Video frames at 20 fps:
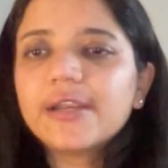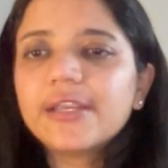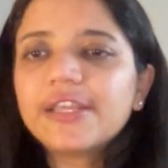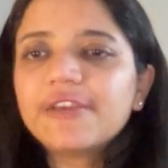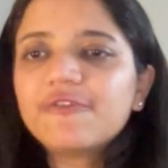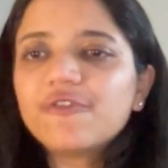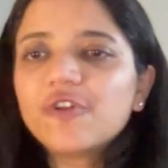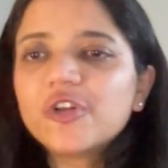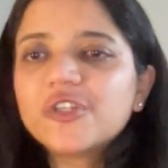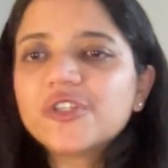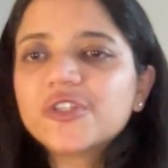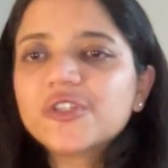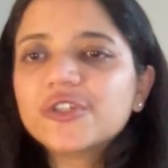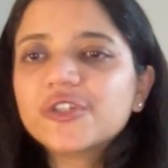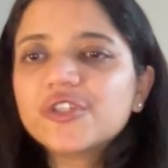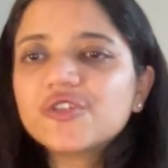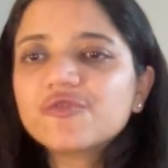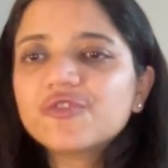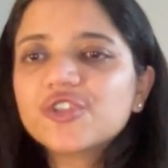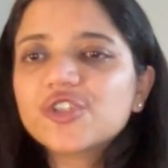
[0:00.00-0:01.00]
default
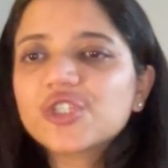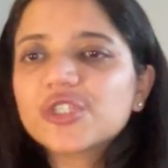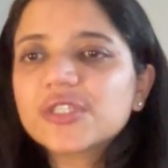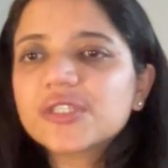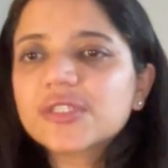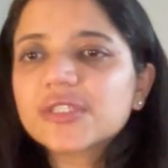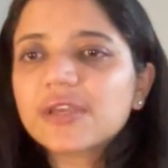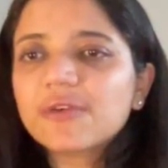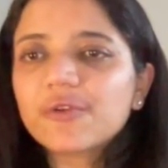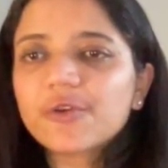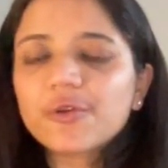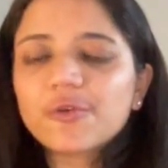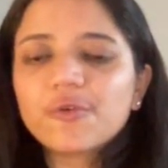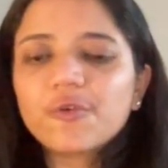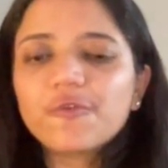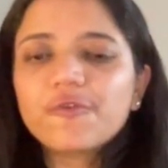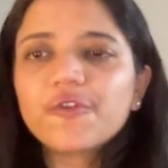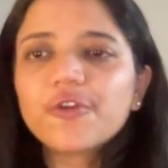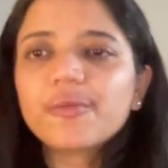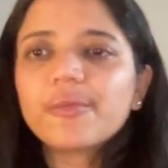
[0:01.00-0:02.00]
search, which is I want to go
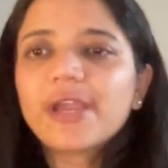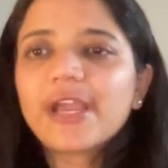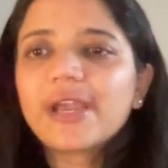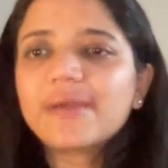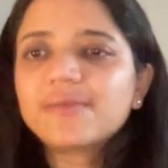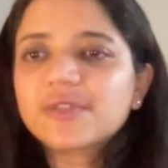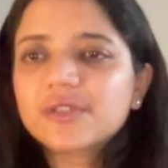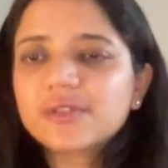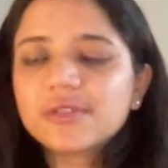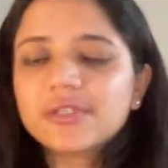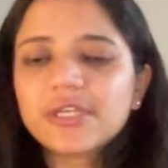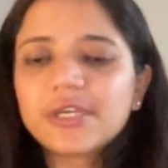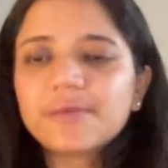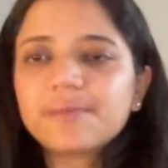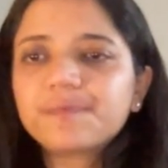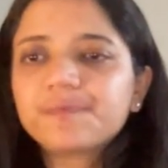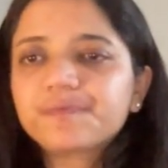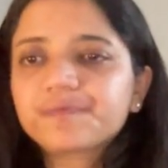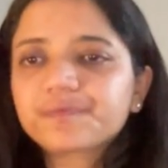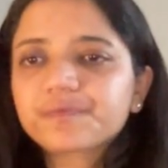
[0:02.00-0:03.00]
from Amsterdam